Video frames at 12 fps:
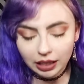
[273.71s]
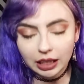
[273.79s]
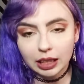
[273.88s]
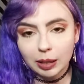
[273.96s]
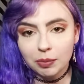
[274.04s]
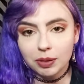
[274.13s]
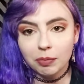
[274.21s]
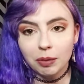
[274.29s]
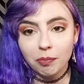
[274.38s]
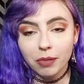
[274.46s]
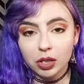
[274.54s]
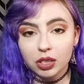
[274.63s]
it keeps me
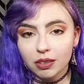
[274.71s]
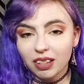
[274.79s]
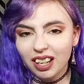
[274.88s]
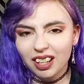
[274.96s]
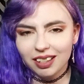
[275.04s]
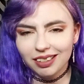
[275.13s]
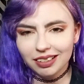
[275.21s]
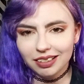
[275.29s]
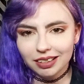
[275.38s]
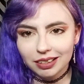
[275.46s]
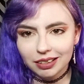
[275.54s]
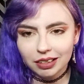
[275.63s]
moisturized.